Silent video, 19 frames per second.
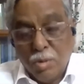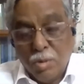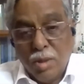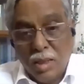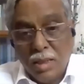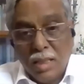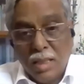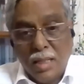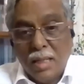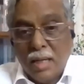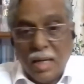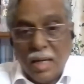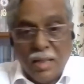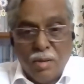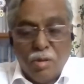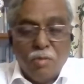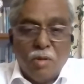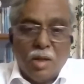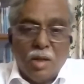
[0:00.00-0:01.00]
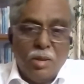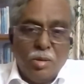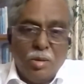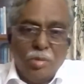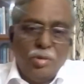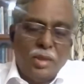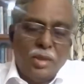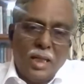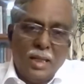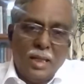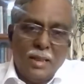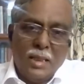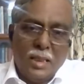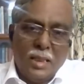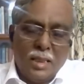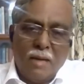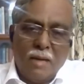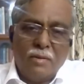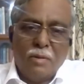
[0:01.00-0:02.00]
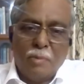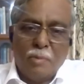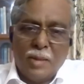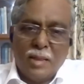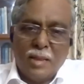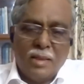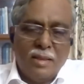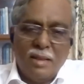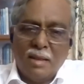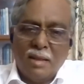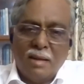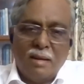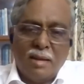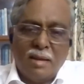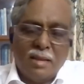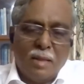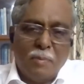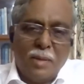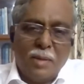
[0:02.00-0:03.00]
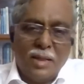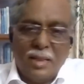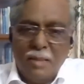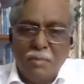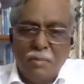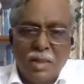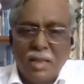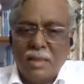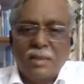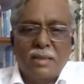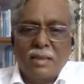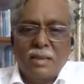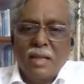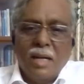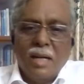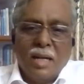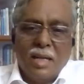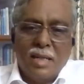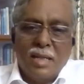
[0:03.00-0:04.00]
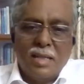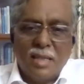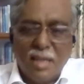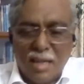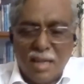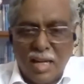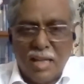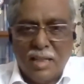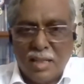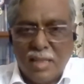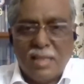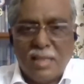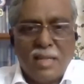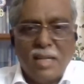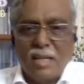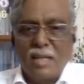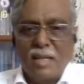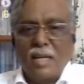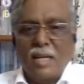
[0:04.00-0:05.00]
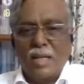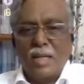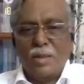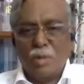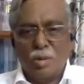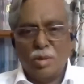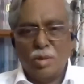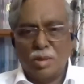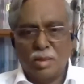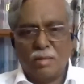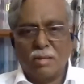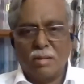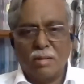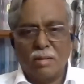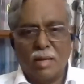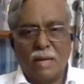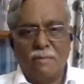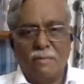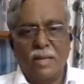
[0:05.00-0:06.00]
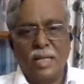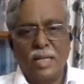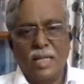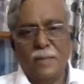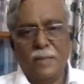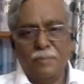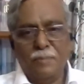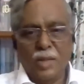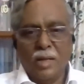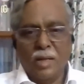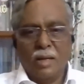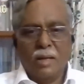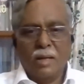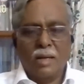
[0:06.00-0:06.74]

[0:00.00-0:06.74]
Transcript: During the, I don't want to say left party or other party, because Krishnan, like Krishnan, I don't have any,